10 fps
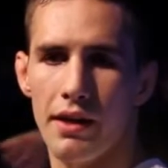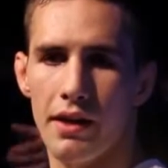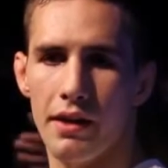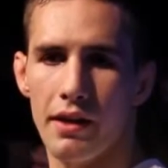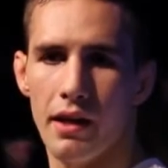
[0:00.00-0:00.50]

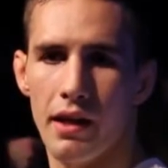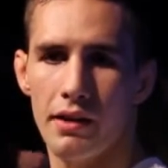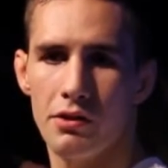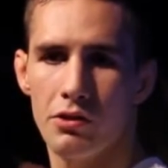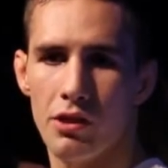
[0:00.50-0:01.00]
then
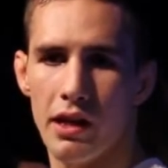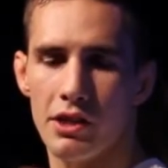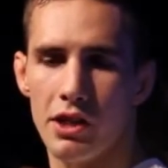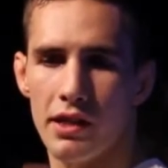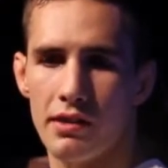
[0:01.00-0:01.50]

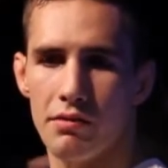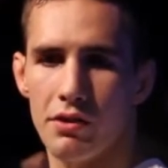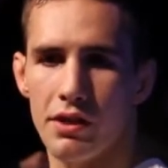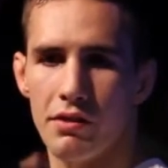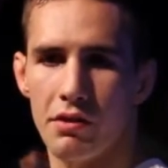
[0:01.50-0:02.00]
strategizing for
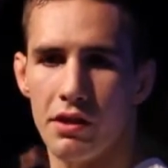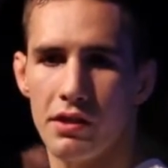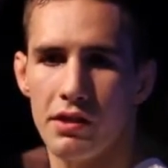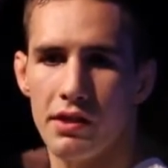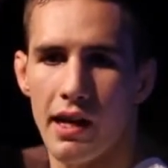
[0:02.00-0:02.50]
different
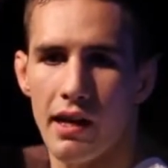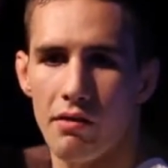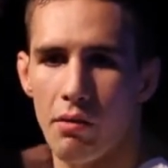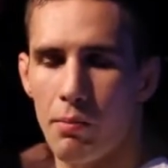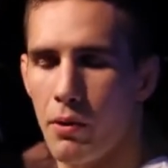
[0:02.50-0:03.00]
style
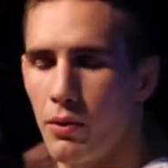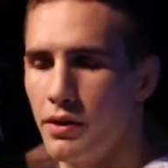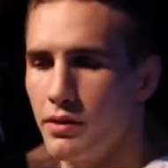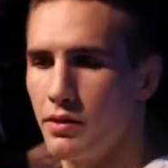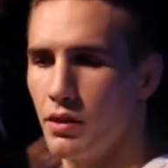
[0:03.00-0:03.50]
of
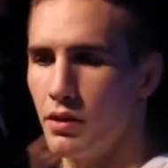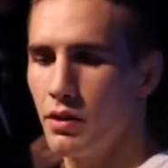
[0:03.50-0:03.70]
opponents. So